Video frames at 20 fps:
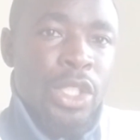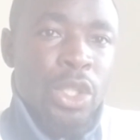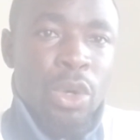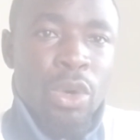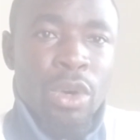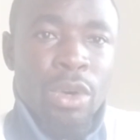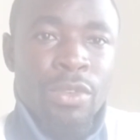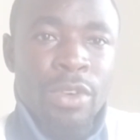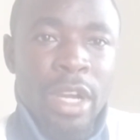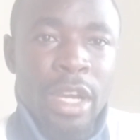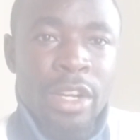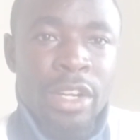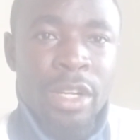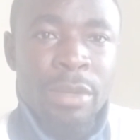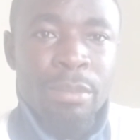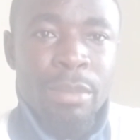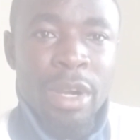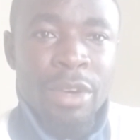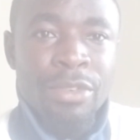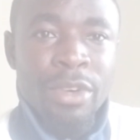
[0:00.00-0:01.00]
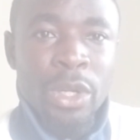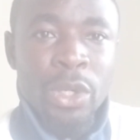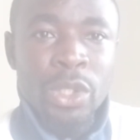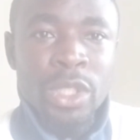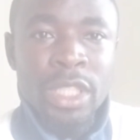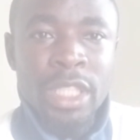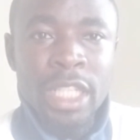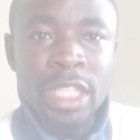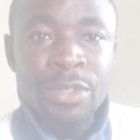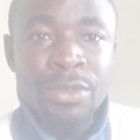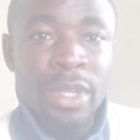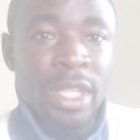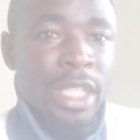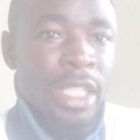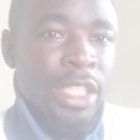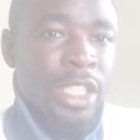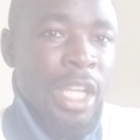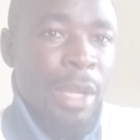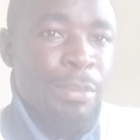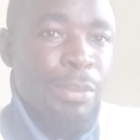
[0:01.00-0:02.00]
Talk over Green Buffaloes, the
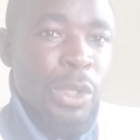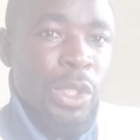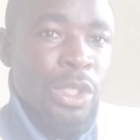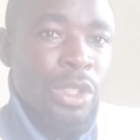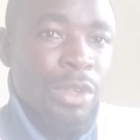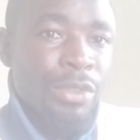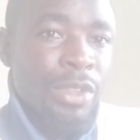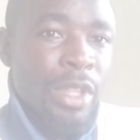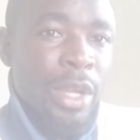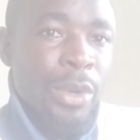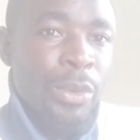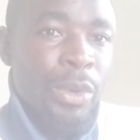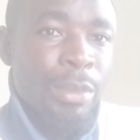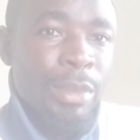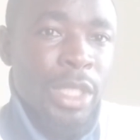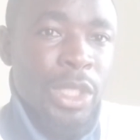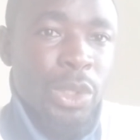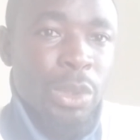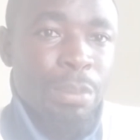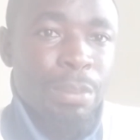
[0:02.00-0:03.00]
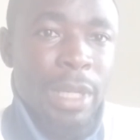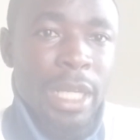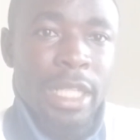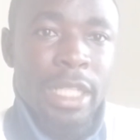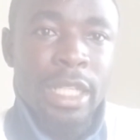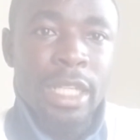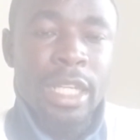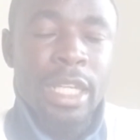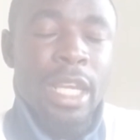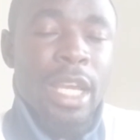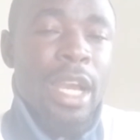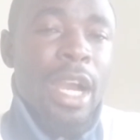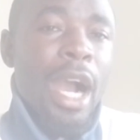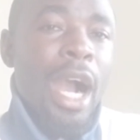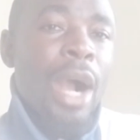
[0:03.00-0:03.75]
defending champions of the Women's Super League,